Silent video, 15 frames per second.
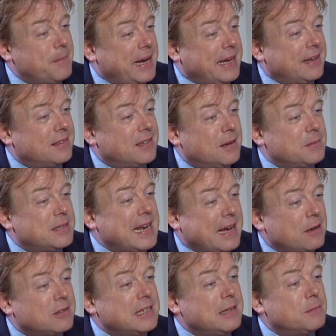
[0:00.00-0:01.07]
making terms
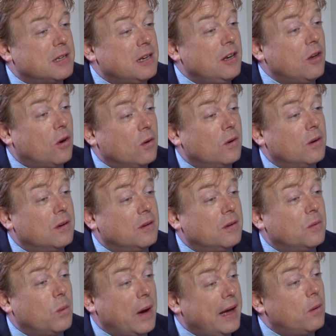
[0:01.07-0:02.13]
now seems a long
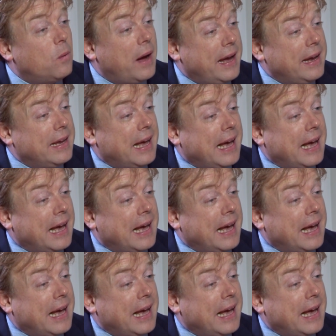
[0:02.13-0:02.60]
way away,